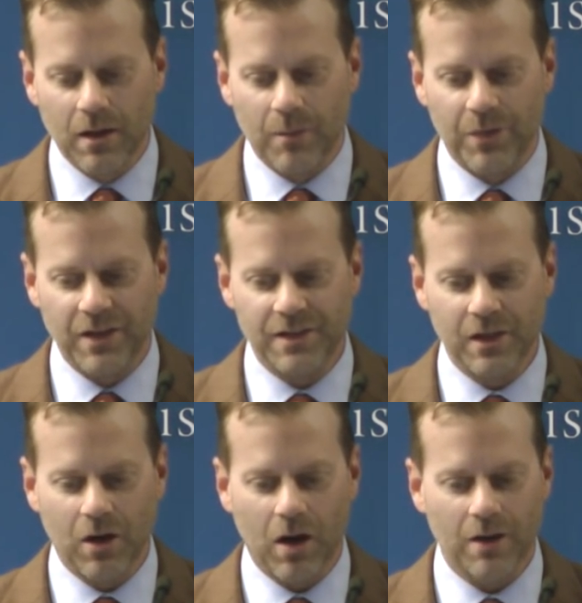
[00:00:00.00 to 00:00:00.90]
of
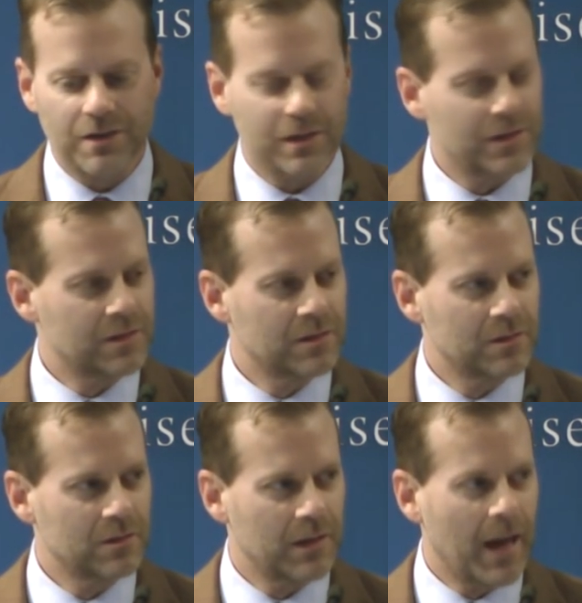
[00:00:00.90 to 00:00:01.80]
PC causes
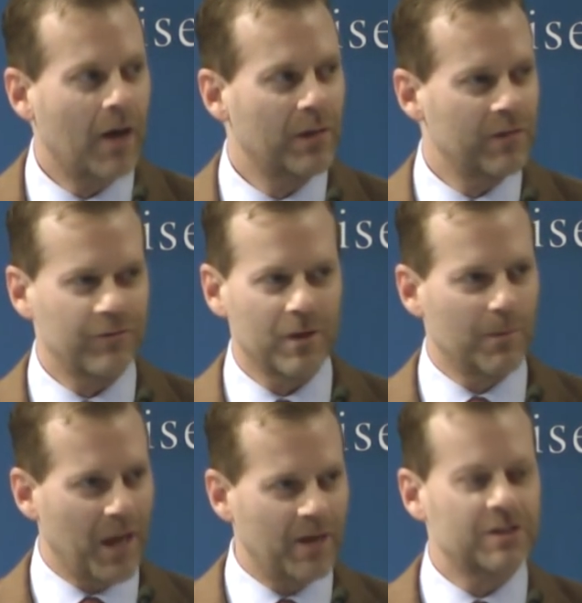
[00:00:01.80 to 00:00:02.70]
and how they've
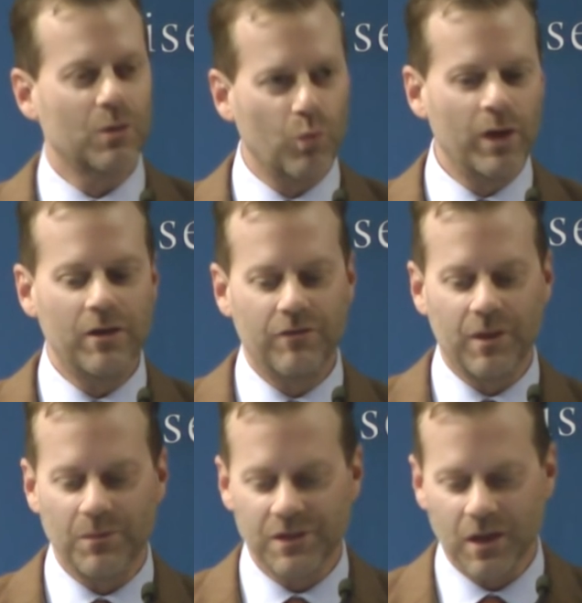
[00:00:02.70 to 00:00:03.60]
managed to weave
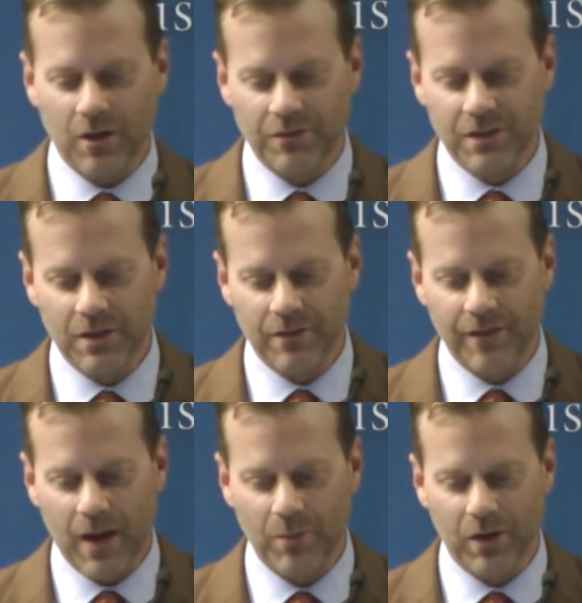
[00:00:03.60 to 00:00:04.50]
themselves into the
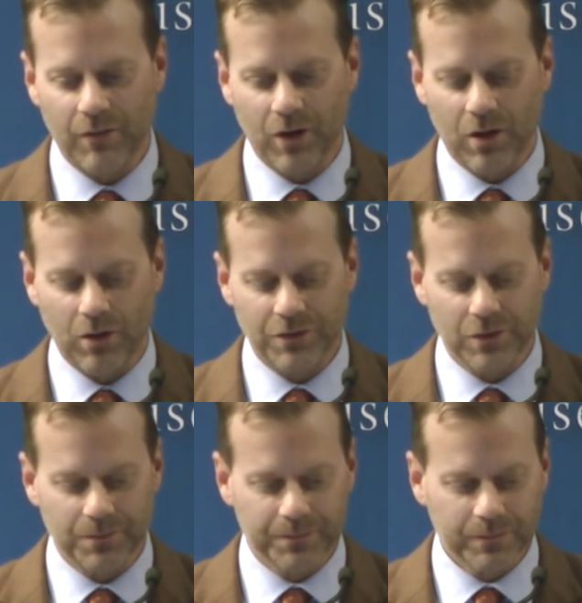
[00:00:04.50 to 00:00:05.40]
fabric of our
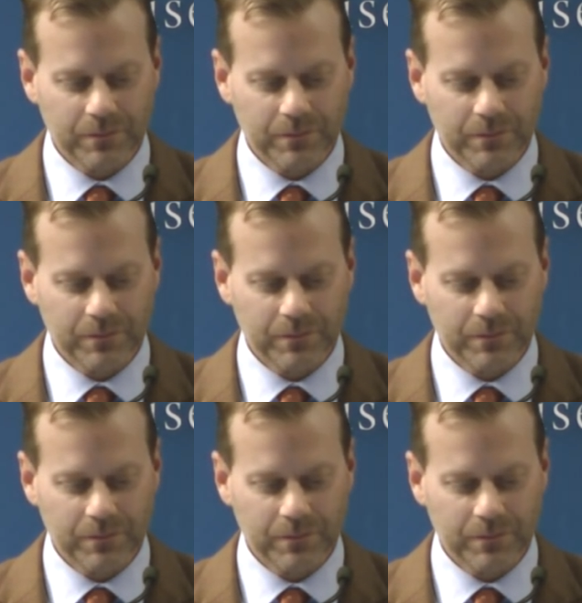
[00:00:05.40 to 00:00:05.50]
culture.